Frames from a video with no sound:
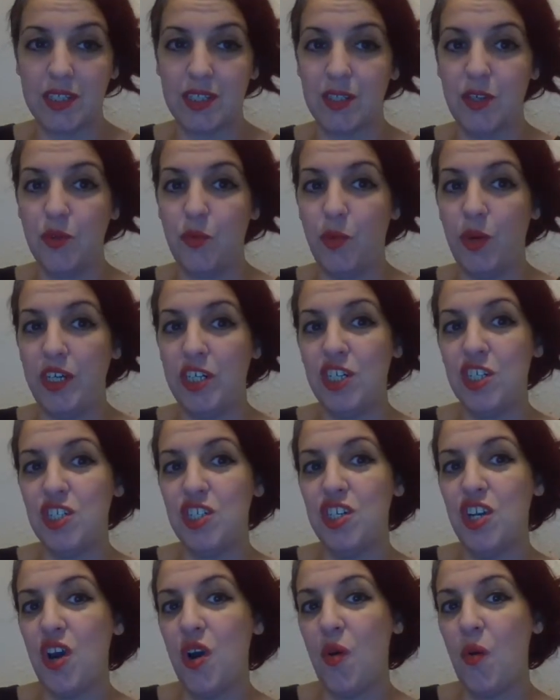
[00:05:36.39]
So we just
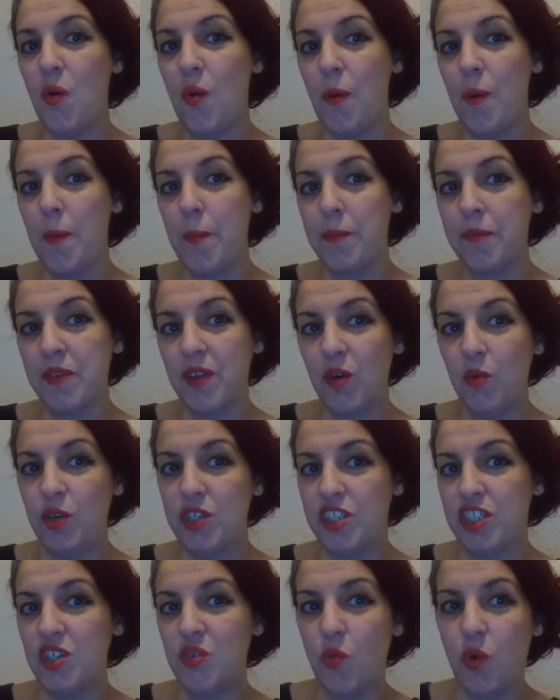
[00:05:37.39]
know
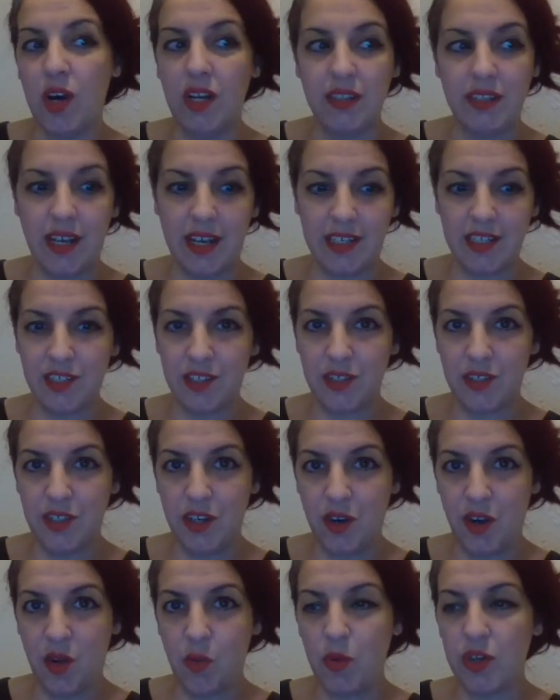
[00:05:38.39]
what she wants us to
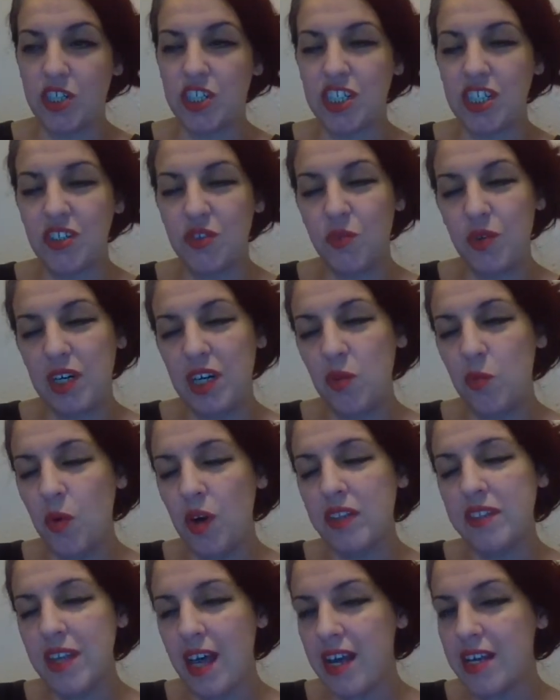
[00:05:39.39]
know. And what she really
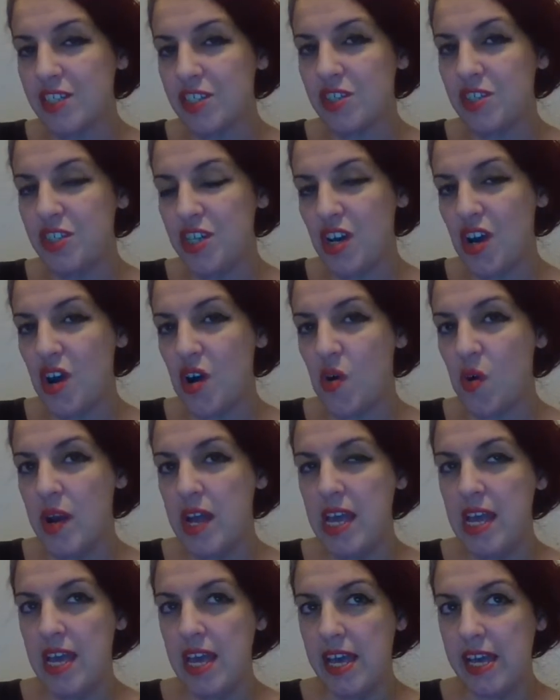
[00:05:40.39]
wants us to know
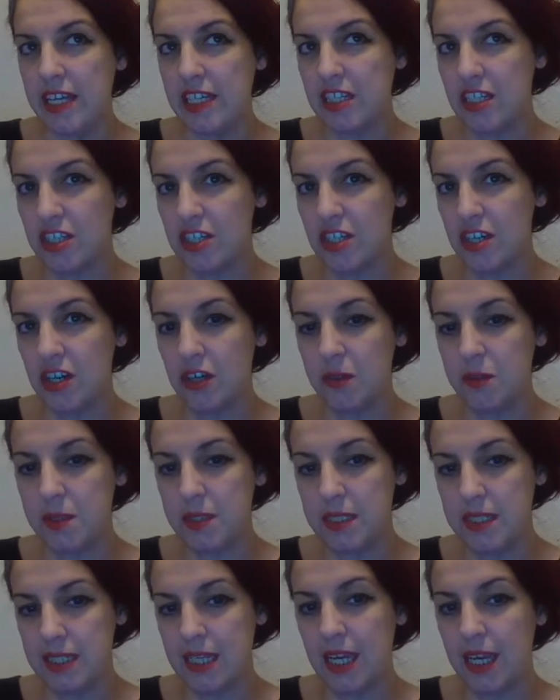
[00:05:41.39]
is so
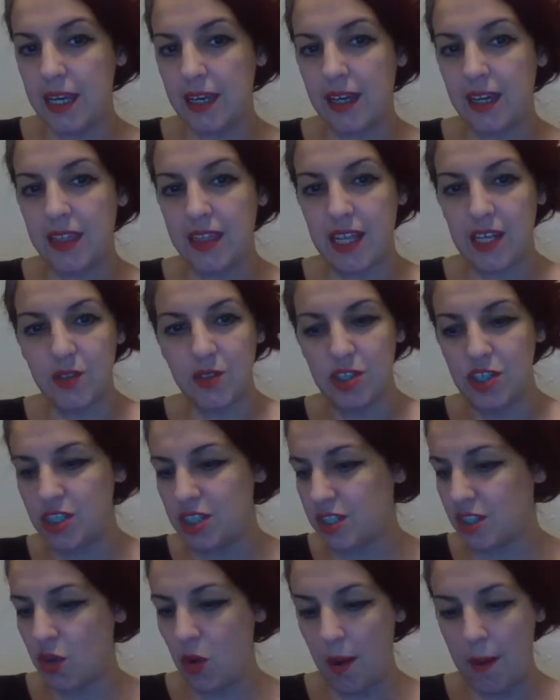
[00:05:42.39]
sick. And that's why
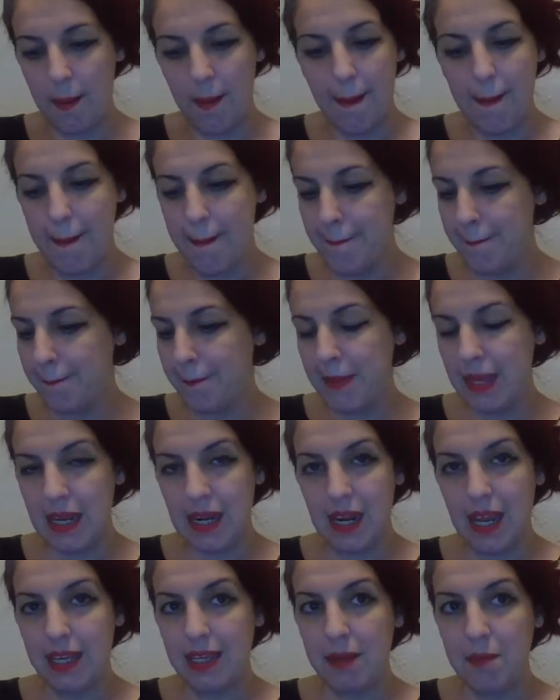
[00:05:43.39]
she's going
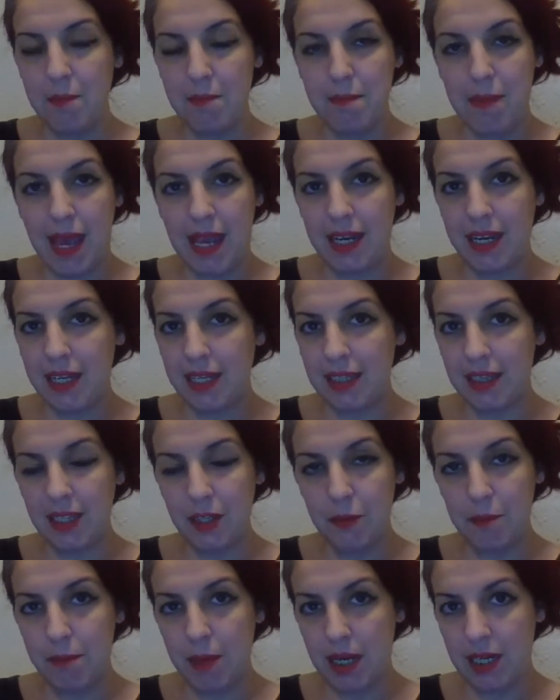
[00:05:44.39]
like a manic
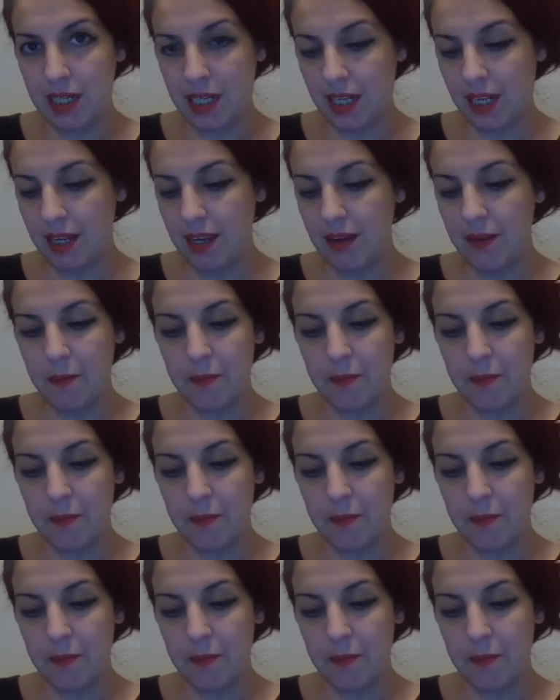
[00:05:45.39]
little bunny.